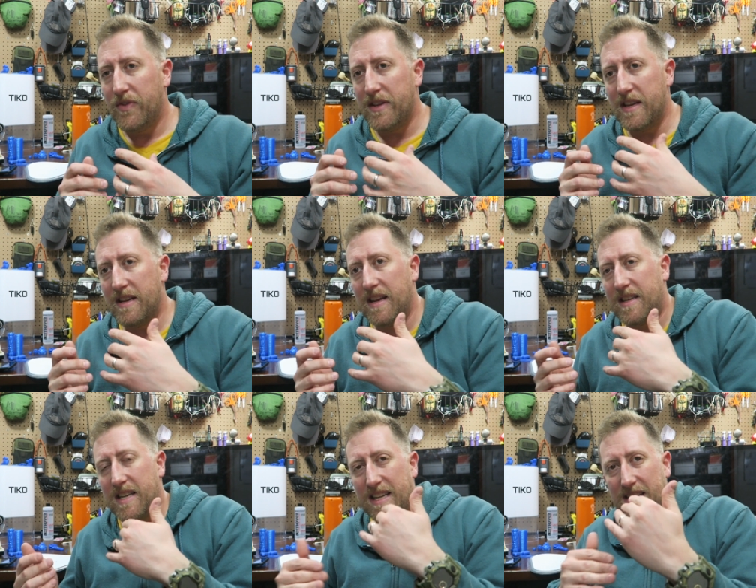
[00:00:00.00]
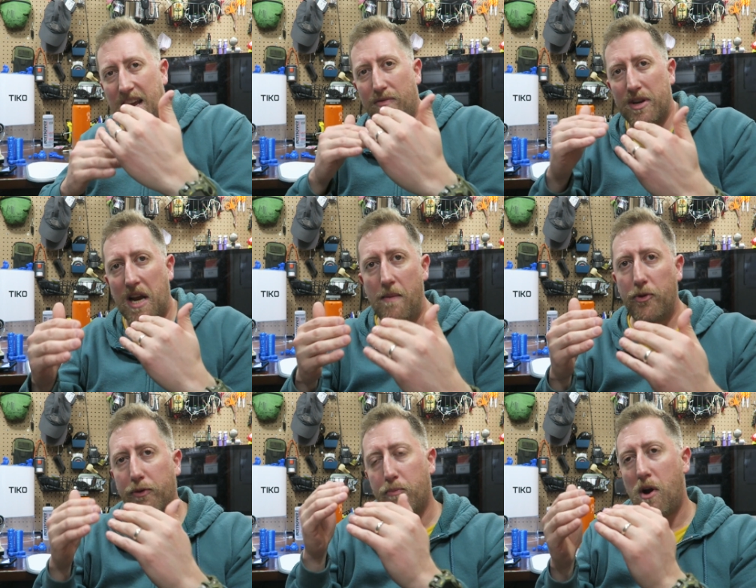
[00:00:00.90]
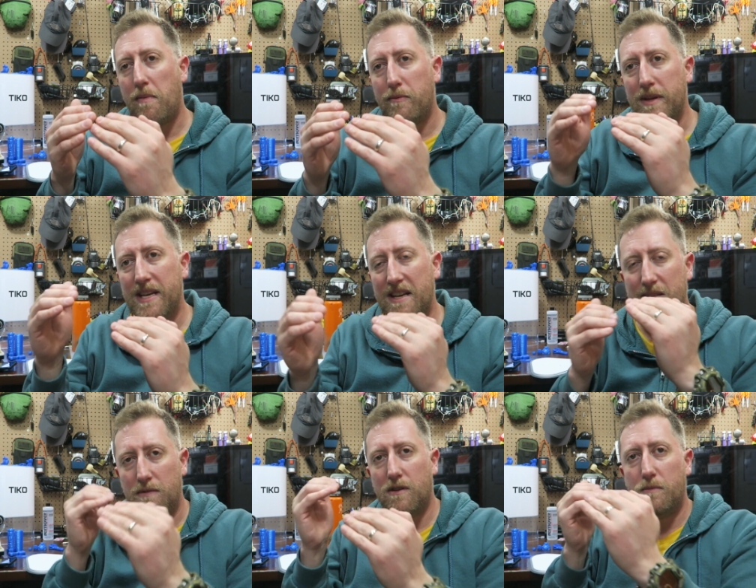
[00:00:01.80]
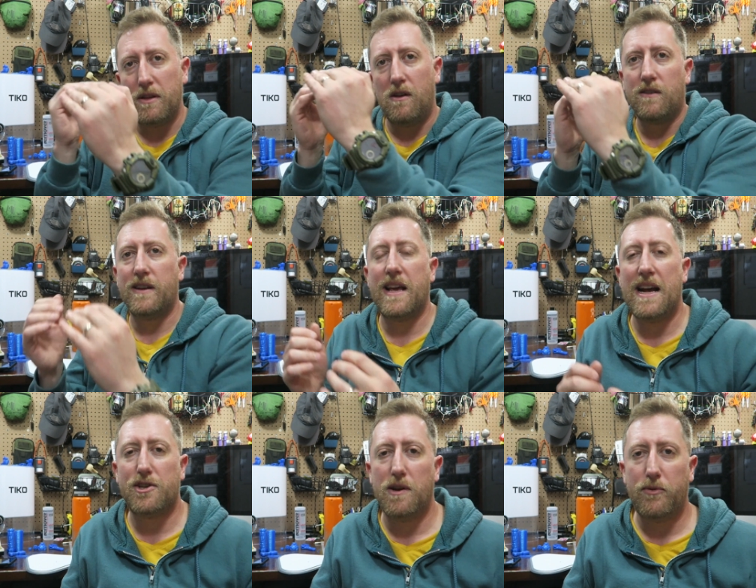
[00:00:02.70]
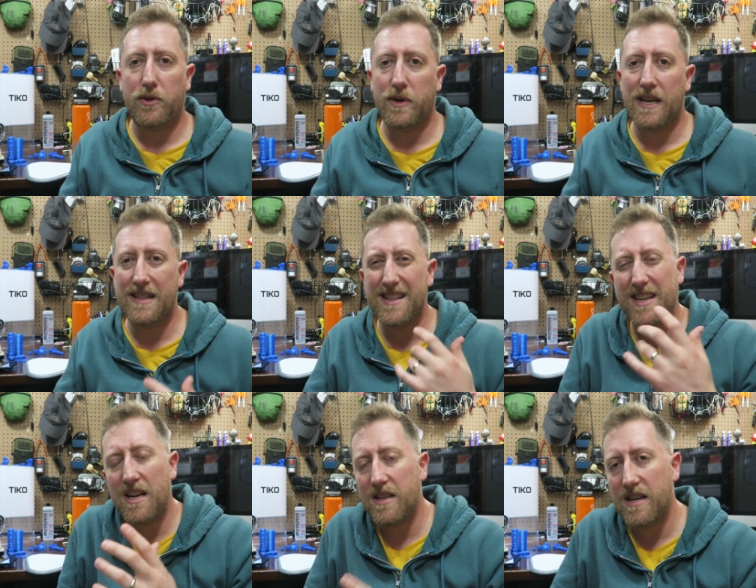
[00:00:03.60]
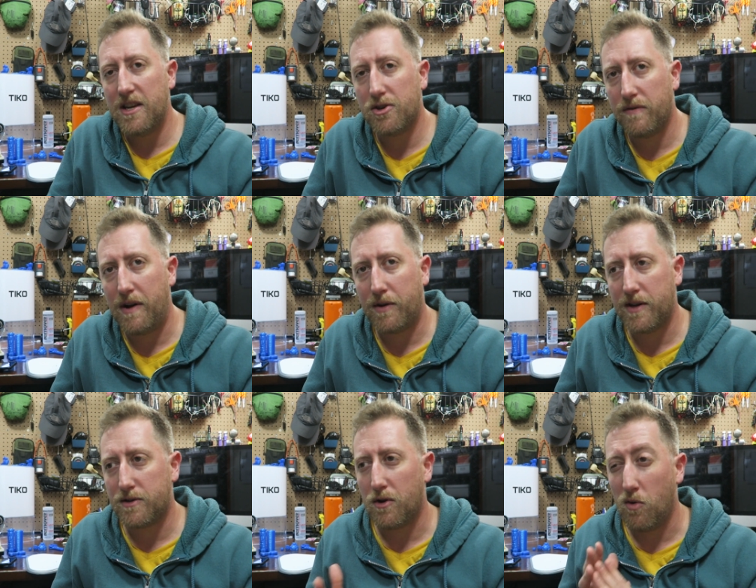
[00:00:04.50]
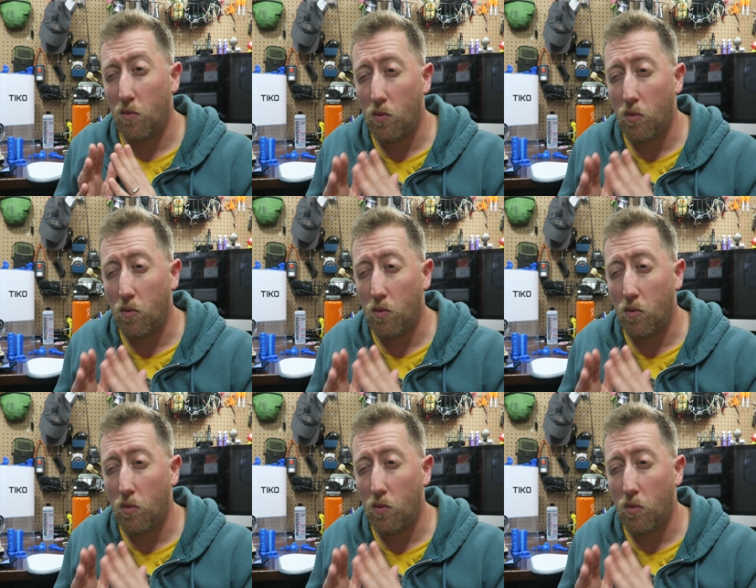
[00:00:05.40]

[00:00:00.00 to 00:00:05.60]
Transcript: Every time there's a problem, it takes them a little bit longer to catch up to it, and that's kind of the nature of how Kickstarter